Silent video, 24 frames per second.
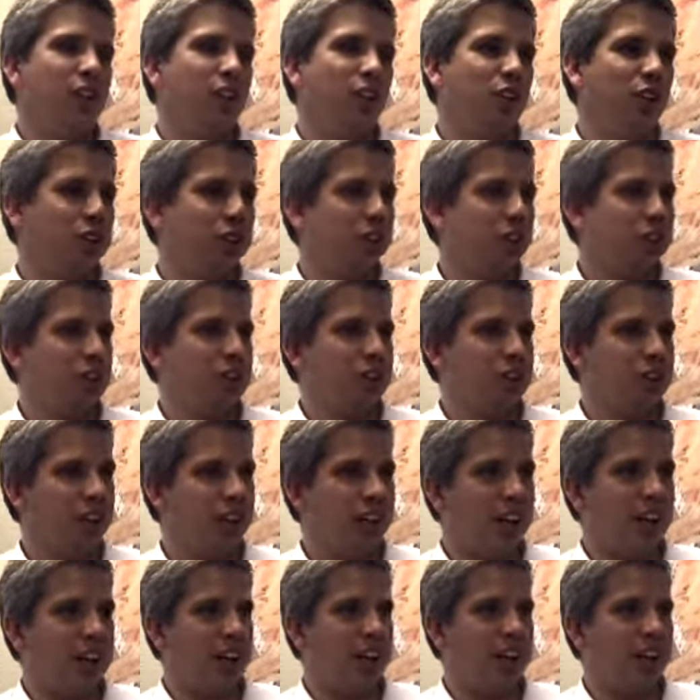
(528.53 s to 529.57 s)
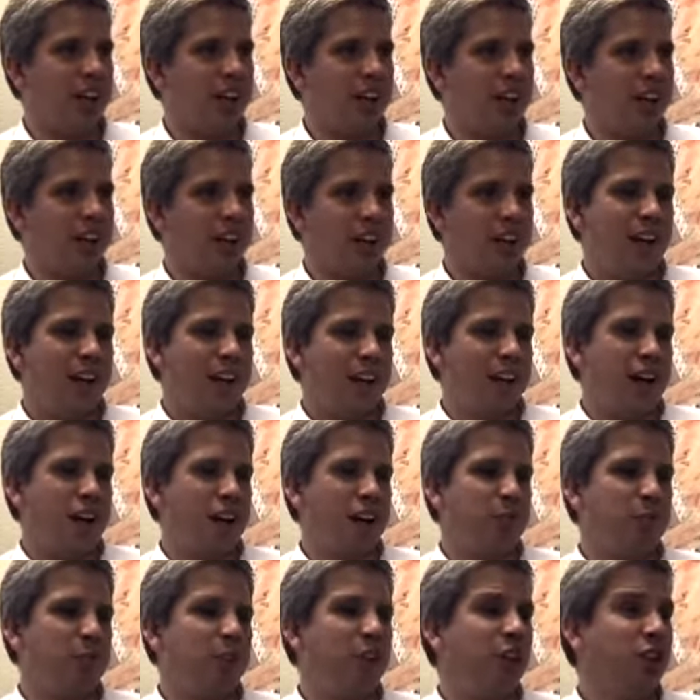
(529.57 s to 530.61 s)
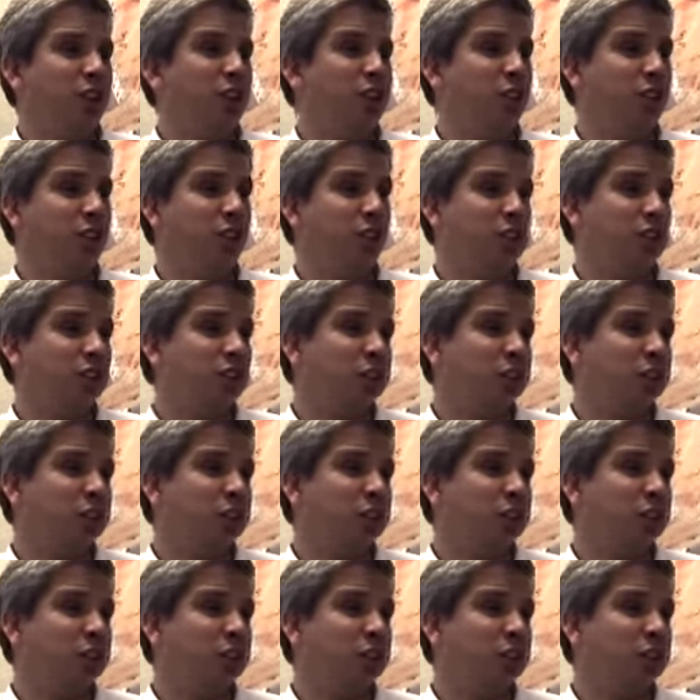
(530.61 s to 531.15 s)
lots of isolation, lots